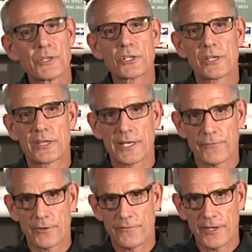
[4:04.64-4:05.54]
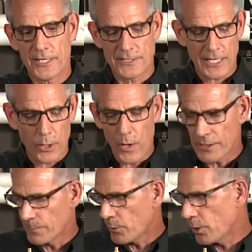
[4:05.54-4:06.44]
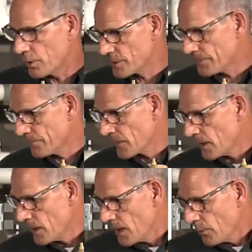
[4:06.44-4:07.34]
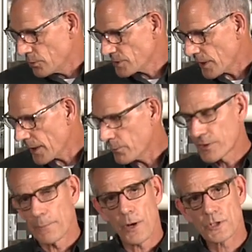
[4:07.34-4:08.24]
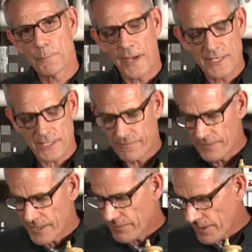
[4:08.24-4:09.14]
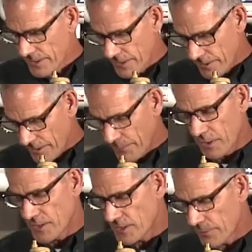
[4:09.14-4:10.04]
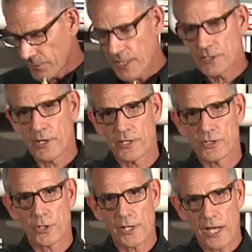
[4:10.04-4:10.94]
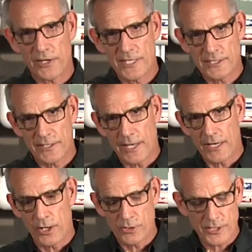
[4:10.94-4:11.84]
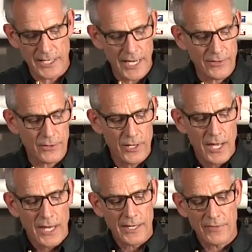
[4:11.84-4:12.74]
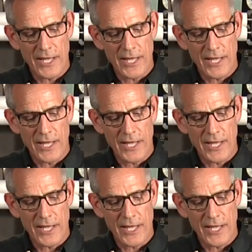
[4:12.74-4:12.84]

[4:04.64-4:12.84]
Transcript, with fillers: me show you the different fittings that go on the ports. We'll start out with the most basic fitting right here, and I'm going to assemble that so I can show you how easily that goes together. Now